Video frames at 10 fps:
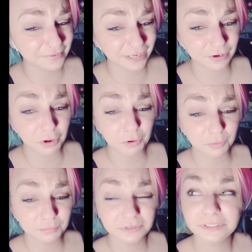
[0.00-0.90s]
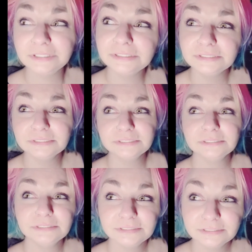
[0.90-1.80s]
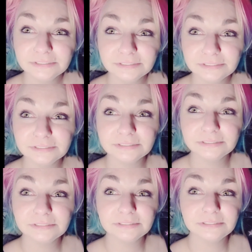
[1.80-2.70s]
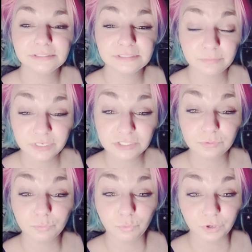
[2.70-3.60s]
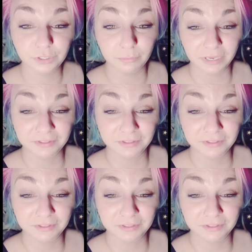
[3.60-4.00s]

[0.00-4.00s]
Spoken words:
make it home. Oh, somebody should warn you about